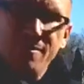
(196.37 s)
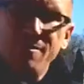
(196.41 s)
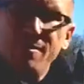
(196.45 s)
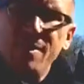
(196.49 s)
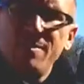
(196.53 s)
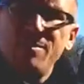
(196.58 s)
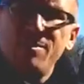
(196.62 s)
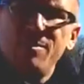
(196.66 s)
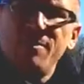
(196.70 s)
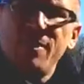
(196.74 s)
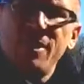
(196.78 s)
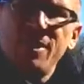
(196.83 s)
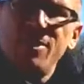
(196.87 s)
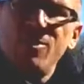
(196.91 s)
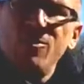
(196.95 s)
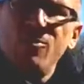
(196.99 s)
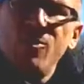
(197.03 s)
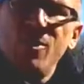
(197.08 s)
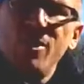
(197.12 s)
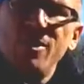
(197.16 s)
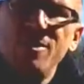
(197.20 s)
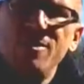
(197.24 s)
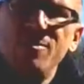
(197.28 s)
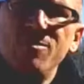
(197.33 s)
maybe Mike
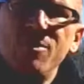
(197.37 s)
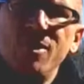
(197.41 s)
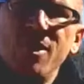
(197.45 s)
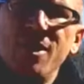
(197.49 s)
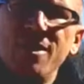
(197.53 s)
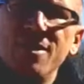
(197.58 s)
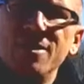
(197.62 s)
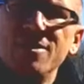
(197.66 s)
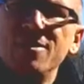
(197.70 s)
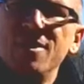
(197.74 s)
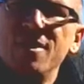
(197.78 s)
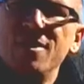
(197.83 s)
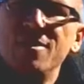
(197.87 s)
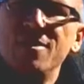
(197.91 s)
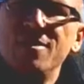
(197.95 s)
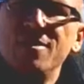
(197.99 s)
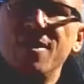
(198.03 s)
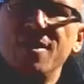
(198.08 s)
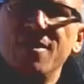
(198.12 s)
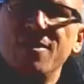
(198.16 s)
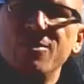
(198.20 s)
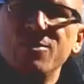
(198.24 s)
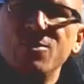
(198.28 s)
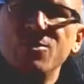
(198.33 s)
will want to apply his
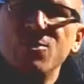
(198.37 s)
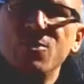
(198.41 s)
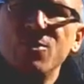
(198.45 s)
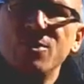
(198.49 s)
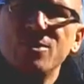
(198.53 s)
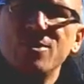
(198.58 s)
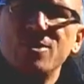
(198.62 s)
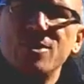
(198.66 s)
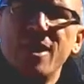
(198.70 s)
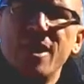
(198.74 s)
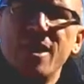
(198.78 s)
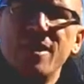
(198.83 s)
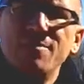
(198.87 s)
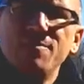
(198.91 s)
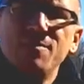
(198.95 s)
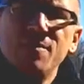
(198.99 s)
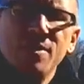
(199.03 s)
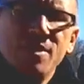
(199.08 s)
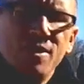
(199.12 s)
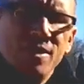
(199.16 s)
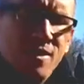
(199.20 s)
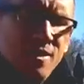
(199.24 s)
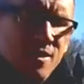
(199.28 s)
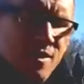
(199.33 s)
$100 towards that.
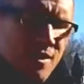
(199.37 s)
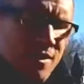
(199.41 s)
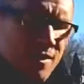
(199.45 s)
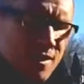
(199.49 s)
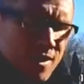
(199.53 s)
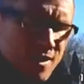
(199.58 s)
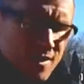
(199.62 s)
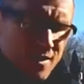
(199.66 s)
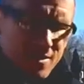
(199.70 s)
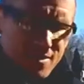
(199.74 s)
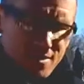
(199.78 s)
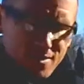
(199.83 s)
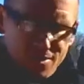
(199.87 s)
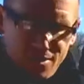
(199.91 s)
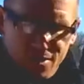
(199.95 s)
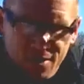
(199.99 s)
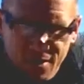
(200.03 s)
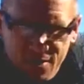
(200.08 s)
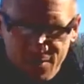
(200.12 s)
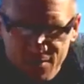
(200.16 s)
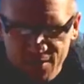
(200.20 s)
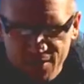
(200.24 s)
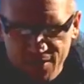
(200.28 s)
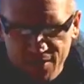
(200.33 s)
All right, here's
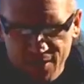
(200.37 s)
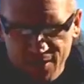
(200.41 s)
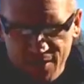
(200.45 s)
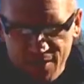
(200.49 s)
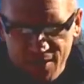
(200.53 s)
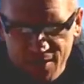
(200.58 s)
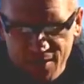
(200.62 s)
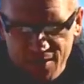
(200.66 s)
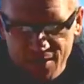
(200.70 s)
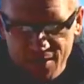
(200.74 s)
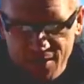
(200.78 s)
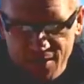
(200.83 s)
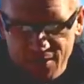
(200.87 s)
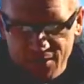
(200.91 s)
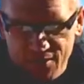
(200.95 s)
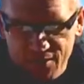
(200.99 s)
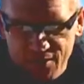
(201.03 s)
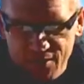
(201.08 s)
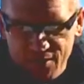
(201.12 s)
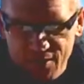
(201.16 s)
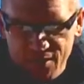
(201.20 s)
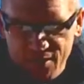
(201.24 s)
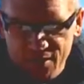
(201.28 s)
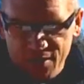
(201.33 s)
another one, and
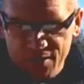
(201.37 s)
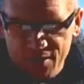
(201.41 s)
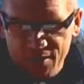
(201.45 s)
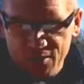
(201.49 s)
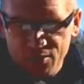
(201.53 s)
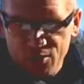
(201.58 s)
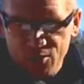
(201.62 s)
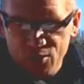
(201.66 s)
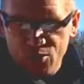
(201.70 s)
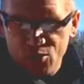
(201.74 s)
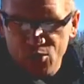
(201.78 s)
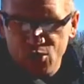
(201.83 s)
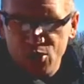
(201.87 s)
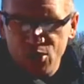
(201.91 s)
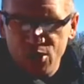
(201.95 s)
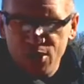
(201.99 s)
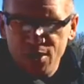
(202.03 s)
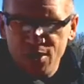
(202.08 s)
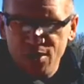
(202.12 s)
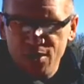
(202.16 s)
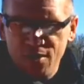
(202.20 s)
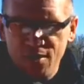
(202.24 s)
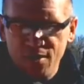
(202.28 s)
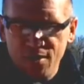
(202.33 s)
this is
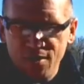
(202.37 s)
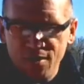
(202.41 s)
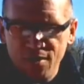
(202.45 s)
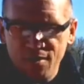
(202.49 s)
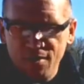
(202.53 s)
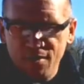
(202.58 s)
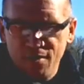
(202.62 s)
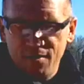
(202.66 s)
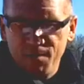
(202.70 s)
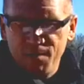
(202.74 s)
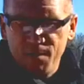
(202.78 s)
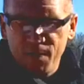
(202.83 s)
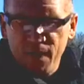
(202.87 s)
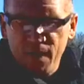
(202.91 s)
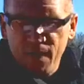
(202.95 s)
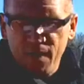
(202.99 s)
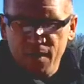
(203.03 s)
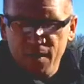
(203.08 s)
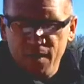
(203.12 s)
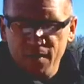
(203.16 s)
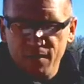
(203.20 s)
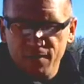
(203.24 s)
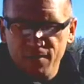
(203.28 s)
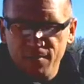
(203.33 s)
Jean
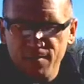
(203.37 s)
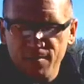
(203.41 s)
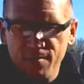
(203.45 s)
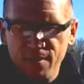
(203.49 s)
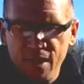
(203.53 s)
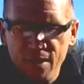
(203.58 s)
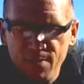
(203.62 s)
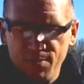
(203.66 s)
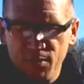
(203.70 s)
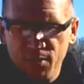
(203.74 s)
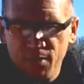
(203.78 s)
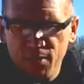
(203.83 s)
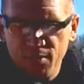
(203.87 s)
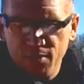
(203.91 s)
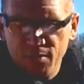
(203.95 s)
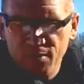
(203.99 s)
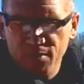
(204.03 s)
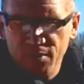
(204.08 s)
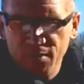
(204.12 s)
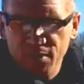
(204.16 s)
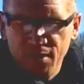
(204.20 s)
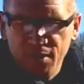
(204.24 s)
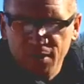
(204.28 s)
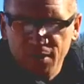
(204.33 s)
of Maple,
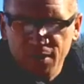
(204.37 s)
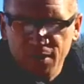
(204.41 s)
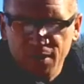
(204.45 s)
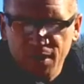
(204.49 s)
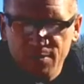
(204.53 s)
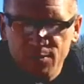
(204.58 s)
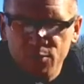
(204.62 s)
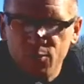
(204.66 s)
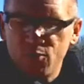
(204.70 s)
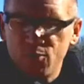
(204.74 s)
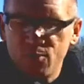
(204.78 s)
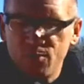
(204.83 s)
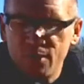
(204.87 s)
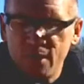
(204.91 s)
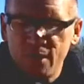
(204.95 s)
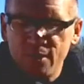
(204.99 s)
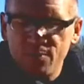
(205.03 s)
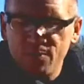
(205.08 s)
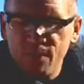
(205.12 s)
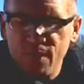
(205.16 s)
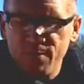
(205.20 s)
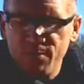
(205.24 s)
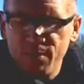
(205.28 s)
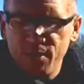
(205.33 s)
I'm assuming
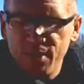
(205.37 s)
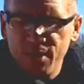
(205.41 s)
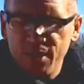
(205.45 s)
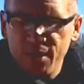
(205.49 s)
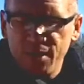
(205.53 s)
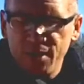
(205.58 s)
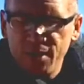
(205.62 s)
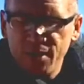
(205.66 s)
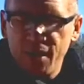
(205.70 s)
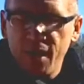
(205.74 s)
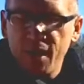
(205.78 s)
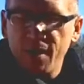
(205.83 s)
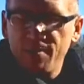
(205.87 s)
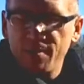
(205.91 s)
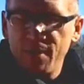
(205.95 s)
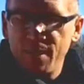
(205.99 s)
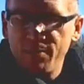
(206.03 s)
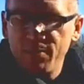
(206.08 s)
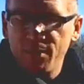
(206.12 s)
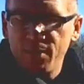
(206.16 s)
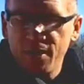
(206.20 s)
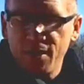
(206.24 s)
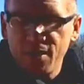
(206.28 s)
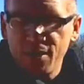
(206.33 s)
that's Maple Lake, yeah,
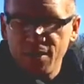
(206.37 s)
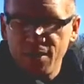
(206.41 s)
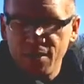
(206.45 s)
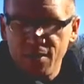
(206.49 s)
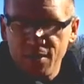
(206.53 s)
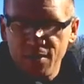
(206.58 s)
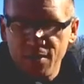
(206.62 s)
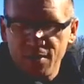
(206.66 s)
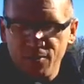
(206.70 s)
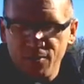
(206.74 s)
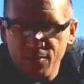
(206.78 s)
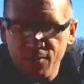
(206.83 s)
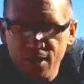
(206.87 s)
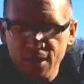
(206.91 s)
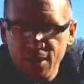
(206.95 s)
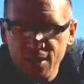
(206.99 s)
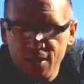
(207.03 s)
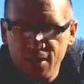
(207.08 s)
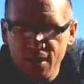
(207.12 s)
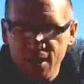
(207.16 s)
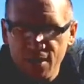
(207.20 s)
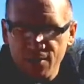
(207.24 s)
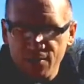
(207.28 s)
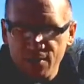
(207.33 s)
Maple Lake in
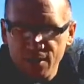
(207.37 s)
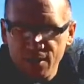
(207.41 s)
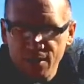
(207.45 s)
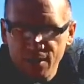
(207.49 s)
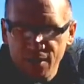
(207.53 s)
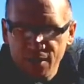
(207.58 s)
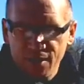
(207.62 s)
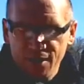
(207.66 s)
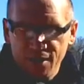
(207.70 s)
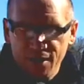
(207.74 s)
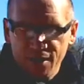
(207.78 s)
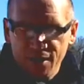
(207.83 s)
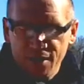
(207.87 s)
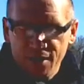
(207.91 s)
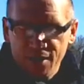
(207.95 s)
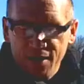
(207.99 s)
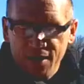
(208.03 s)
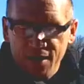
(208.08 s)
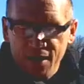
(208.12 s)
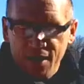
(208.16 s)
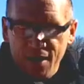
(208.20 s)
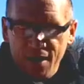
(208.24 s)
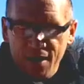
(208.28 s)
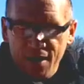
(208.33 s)
Wright County,
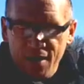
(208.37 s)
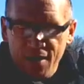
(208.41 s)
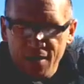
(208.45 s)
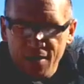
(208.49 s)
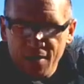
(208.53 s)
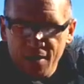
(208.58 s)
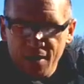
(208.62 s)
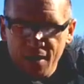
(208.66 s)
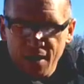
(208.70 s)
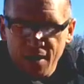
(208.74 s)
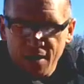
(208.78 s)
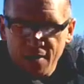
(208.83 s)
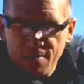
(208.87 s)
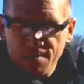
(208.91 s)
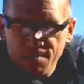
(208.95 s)
and